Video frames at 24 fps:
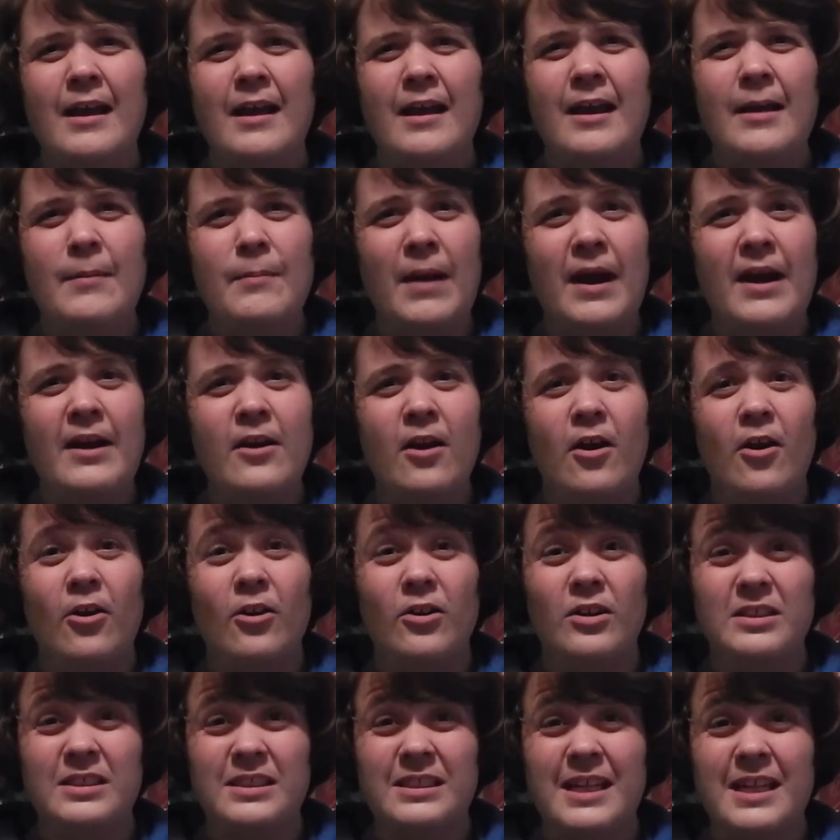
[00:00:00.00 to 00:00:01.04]
it might not
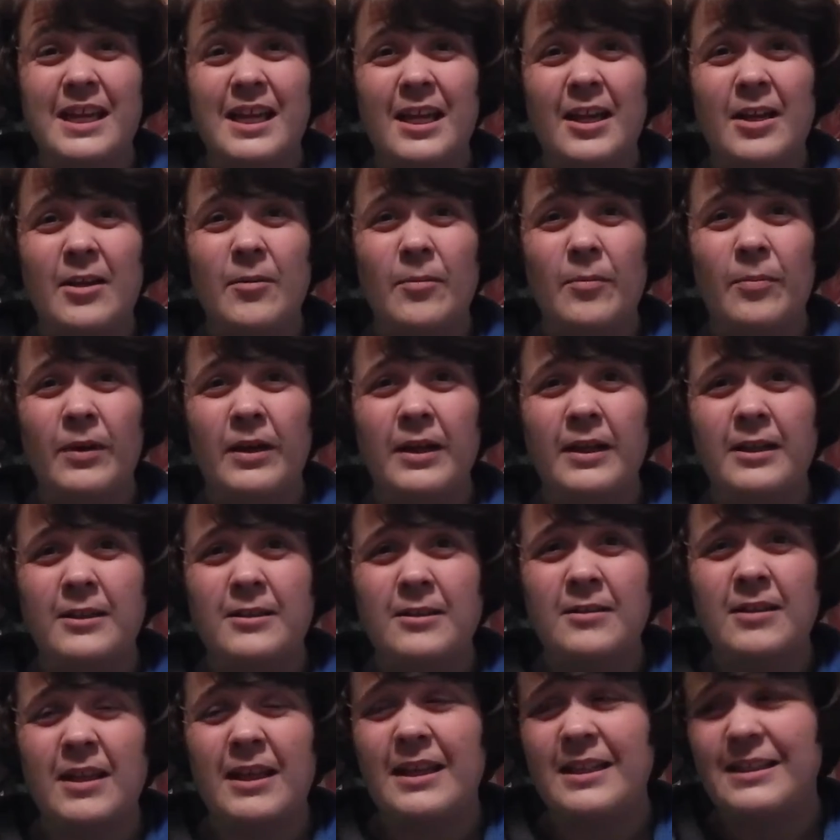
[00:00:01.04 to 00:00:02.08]
hurt a snake, but
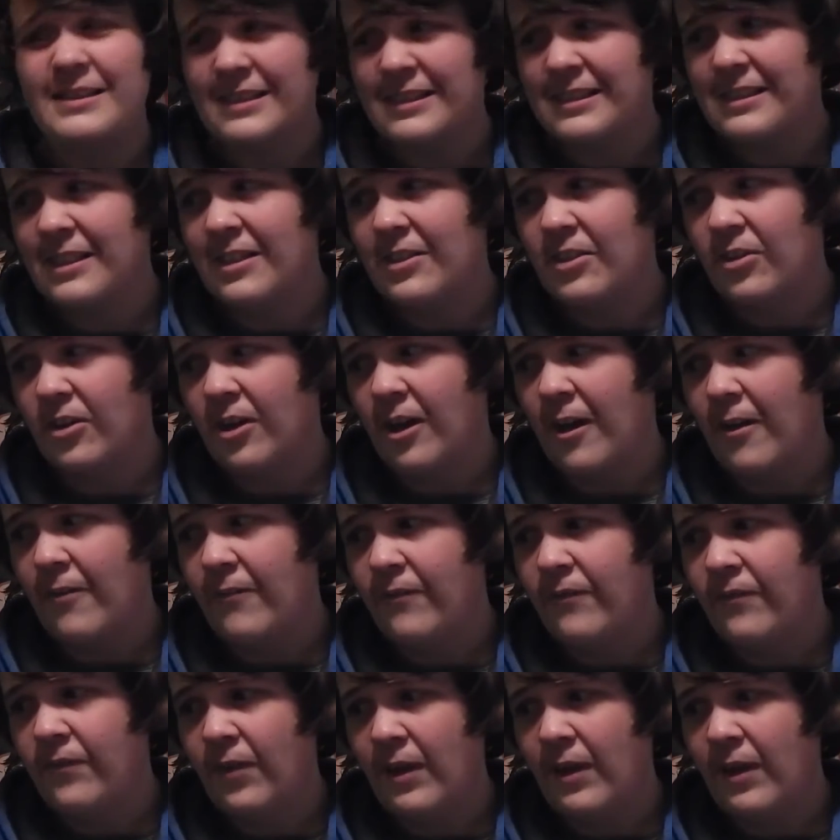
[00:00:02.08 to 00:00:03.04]
they can slither off